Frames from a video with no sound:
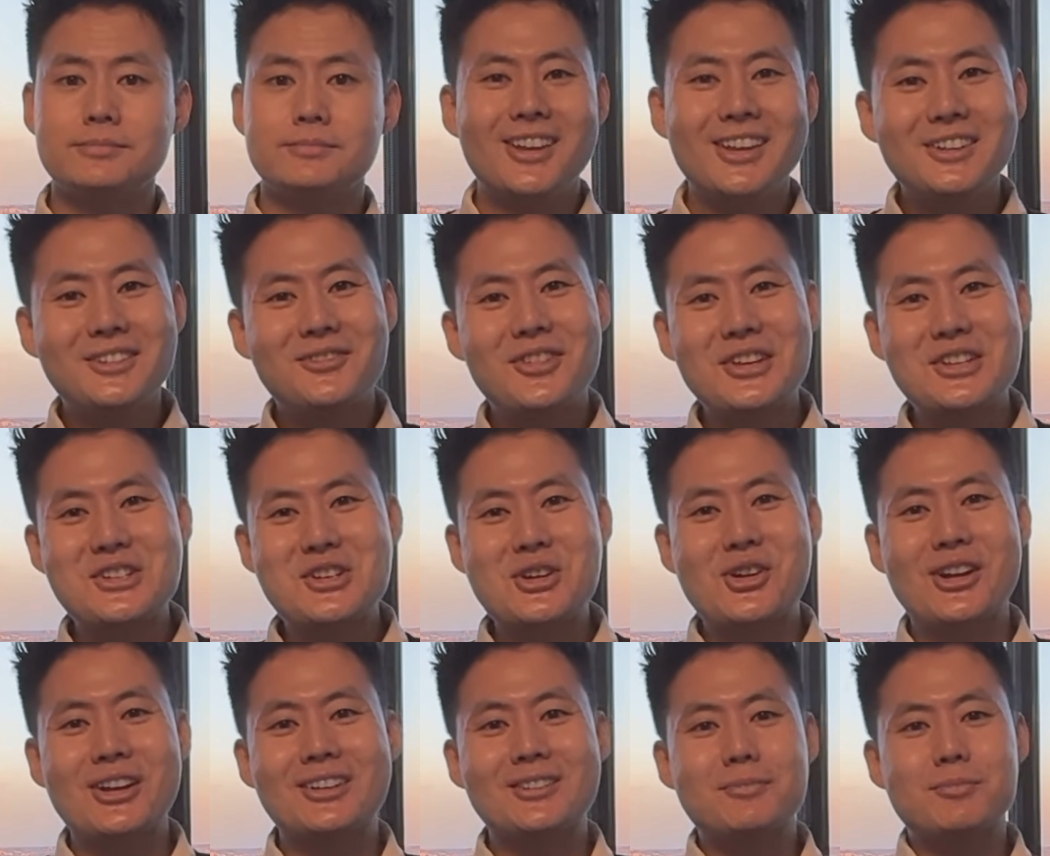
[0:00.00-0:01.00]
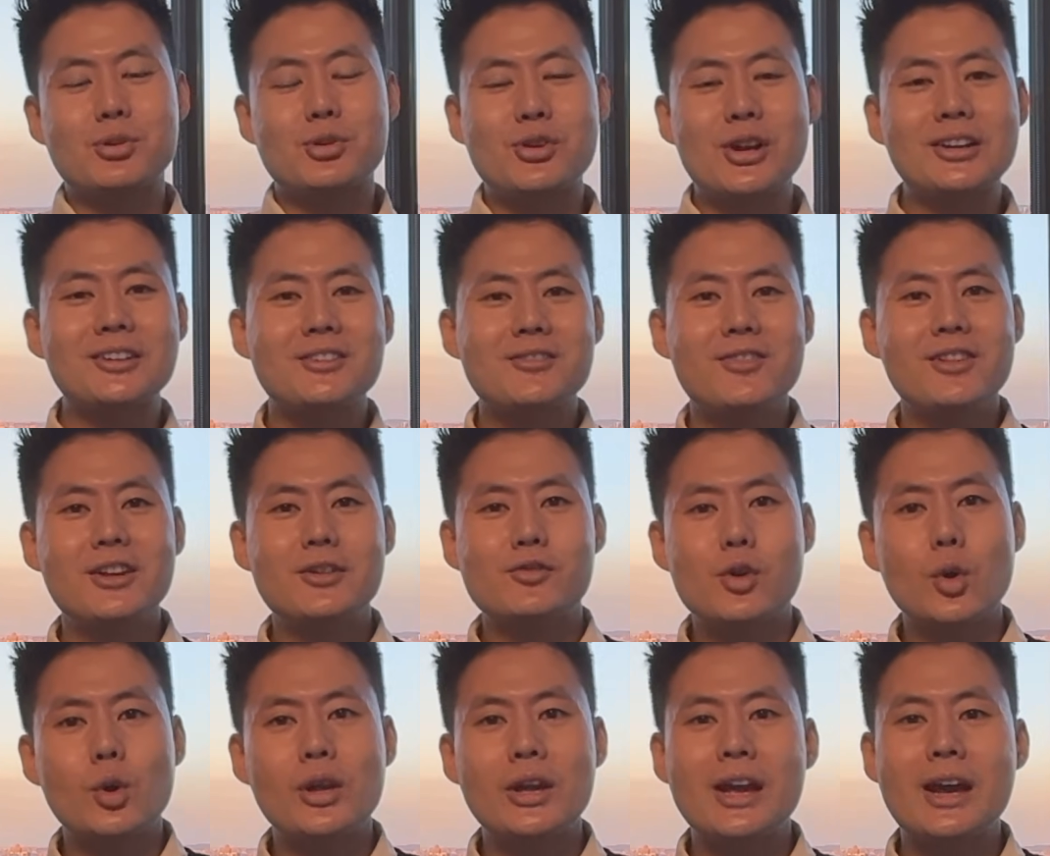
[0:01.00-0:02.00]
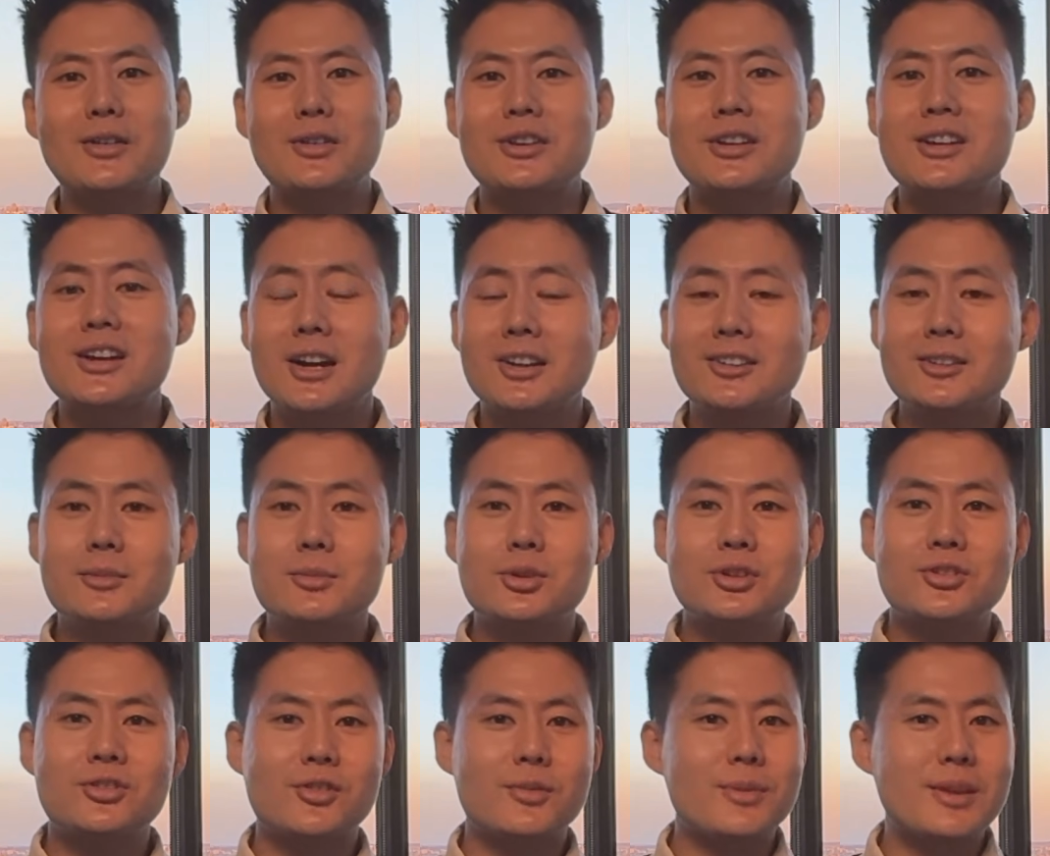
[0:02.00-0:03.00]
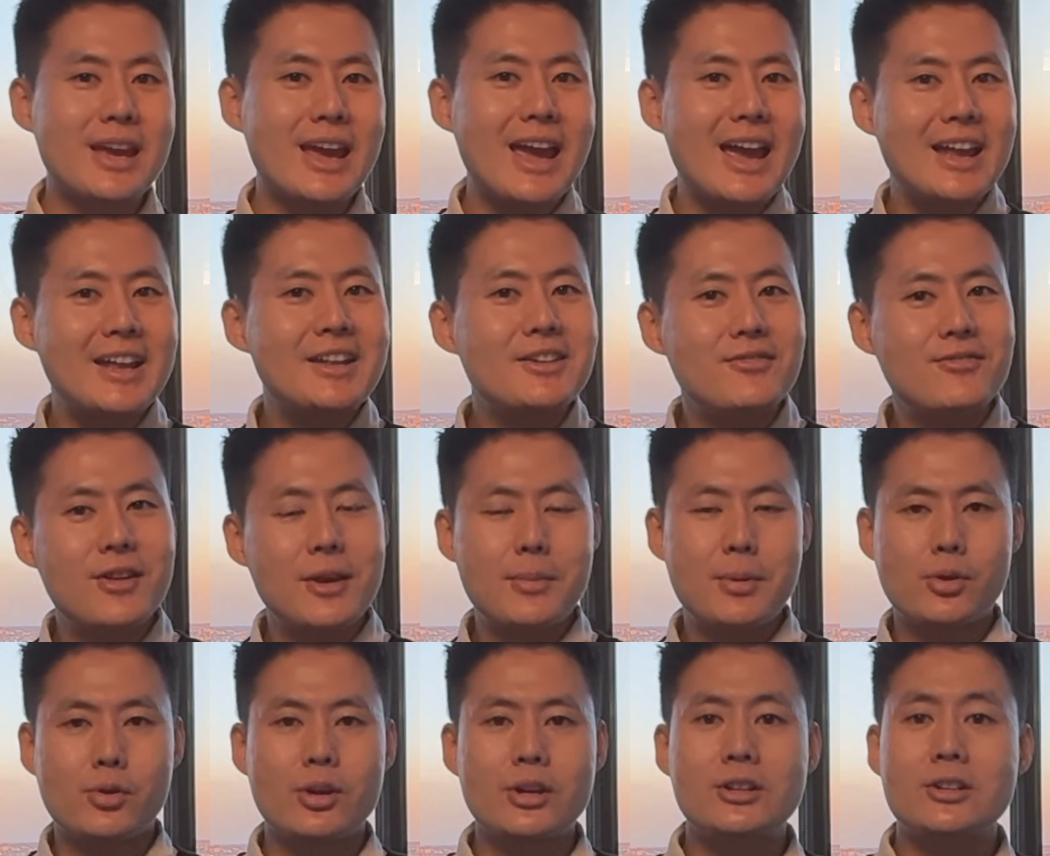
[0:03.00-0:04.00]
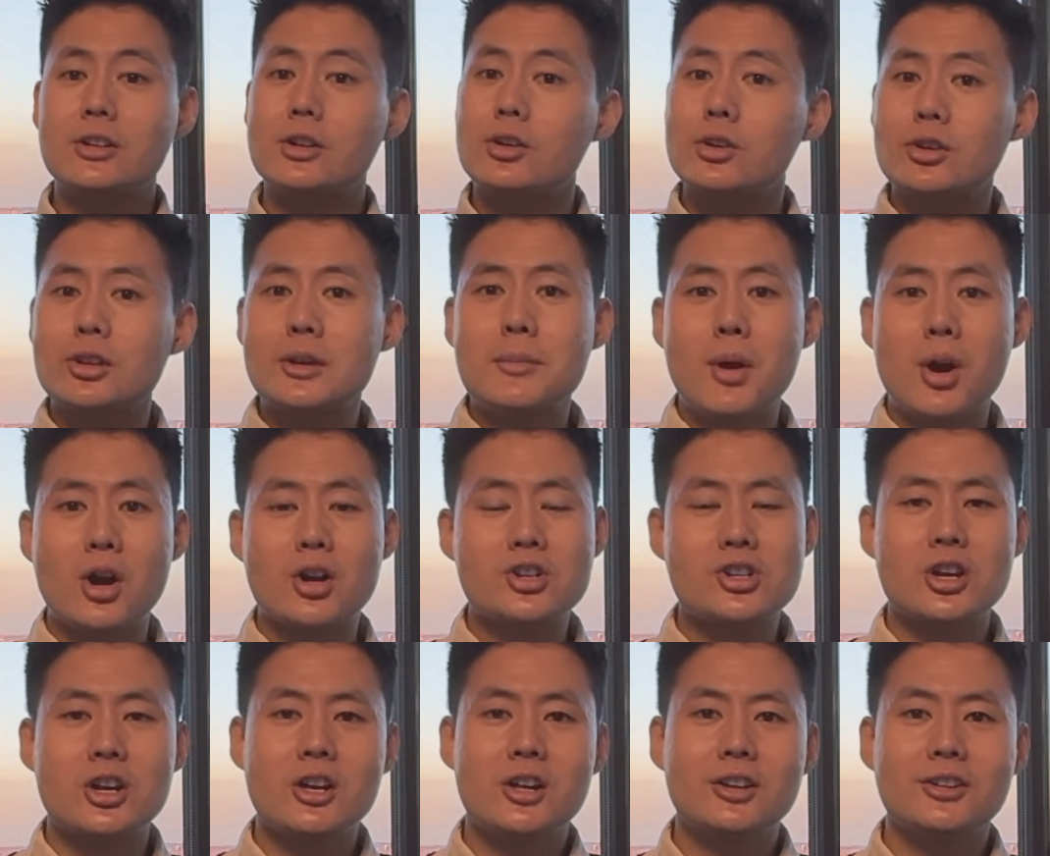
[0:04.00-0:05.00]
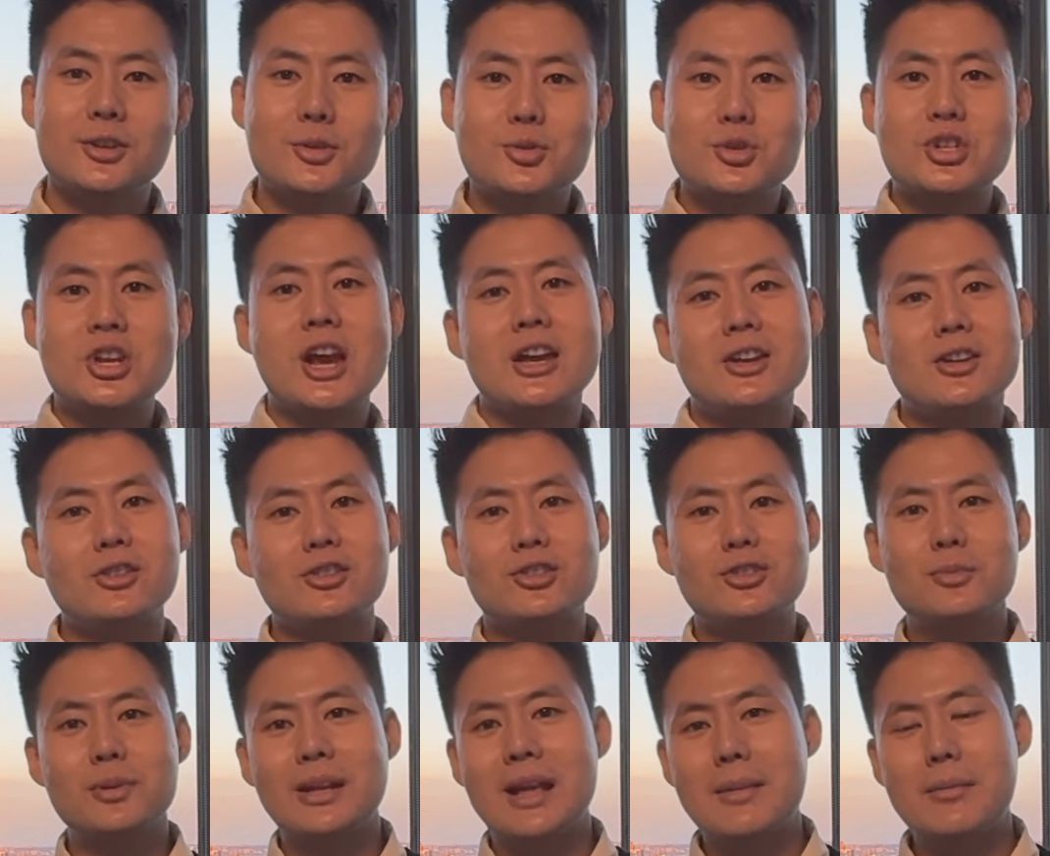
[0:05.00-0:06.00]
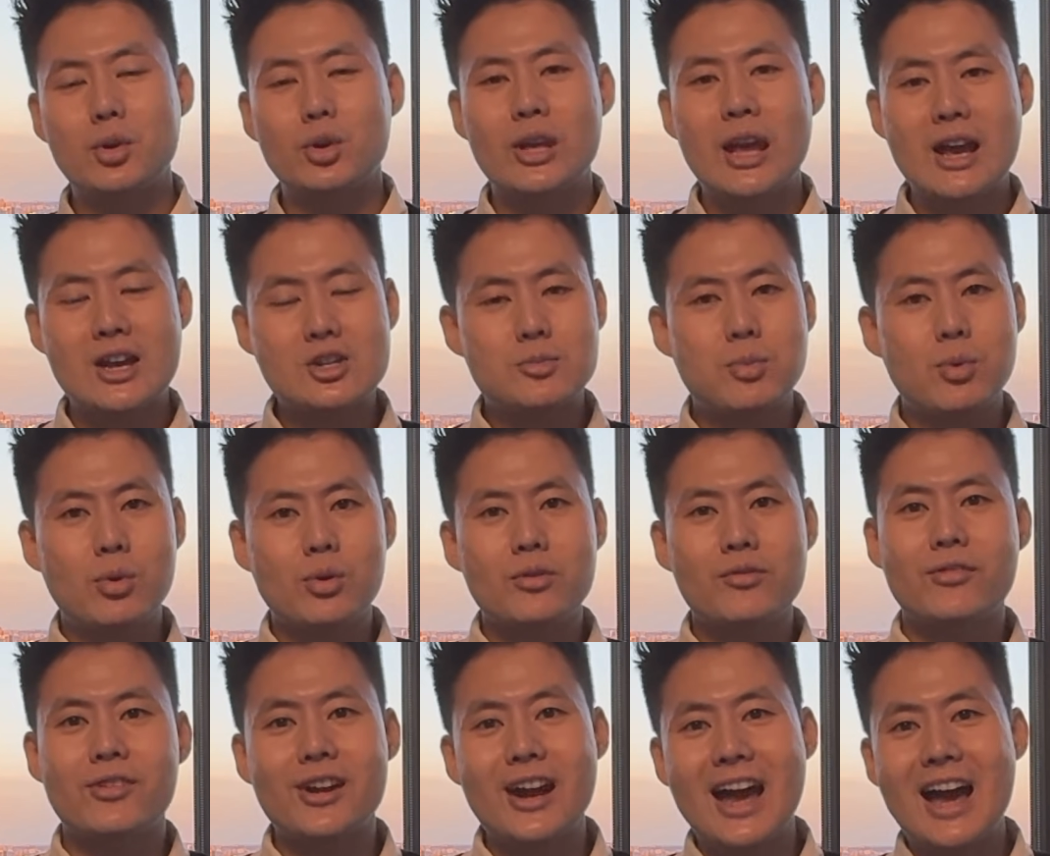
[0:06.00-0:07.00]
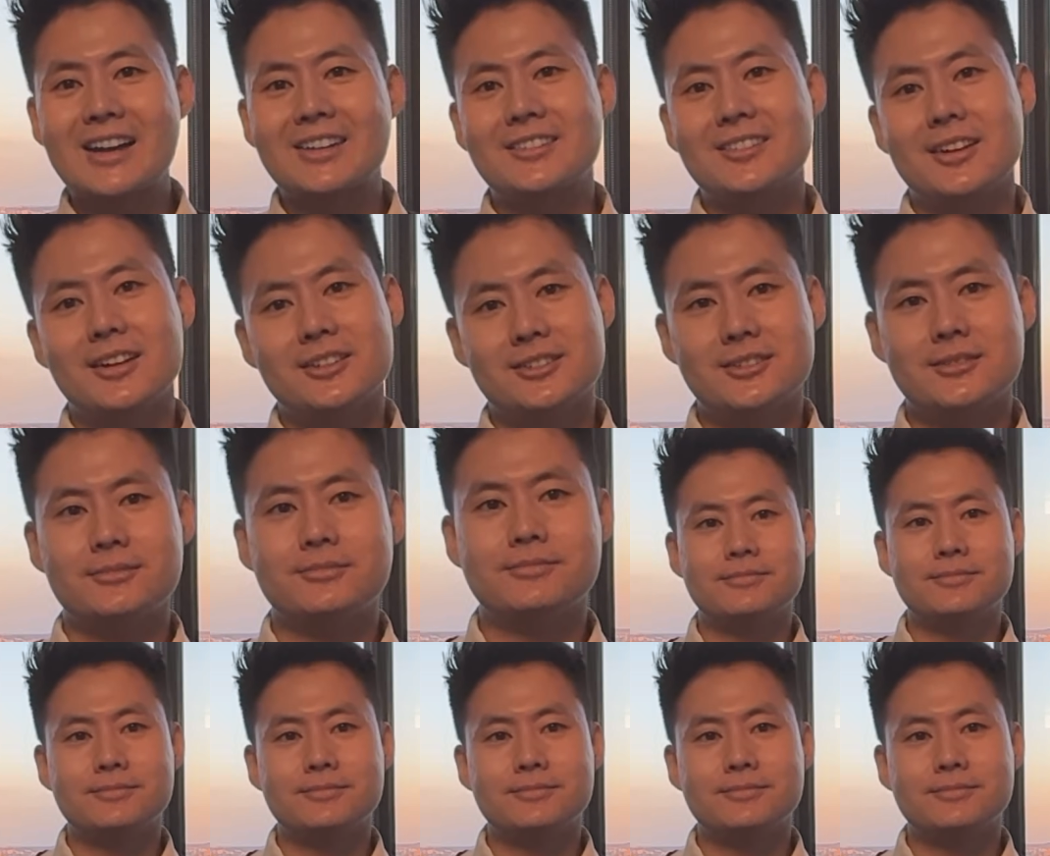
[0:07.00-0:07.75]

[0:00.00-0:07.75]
This feature is progressively rolling out to customers from the end of February to early March, so check your Supademo dashboard for access.